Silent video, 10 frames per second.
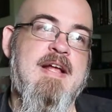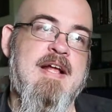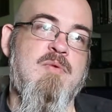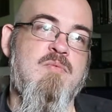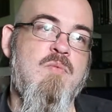
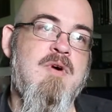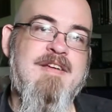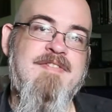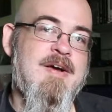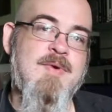And what
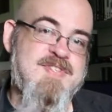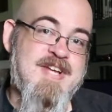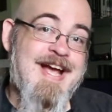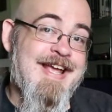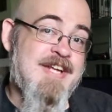I found is
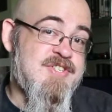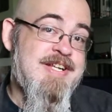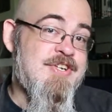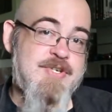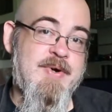that I
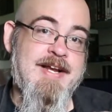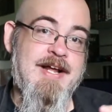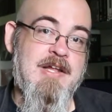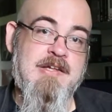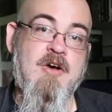actually enjoyed
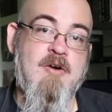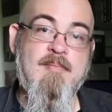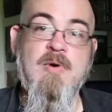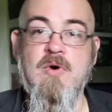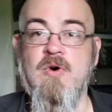it a lot
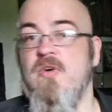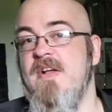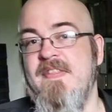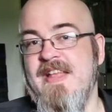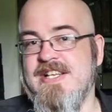more,
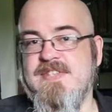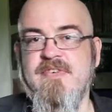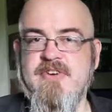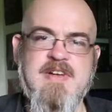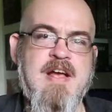and that's
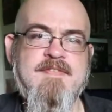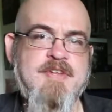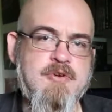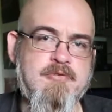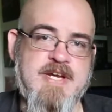for a
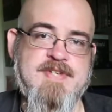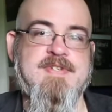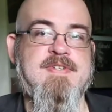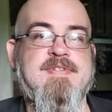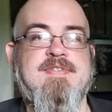few
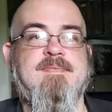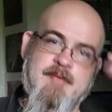reasons.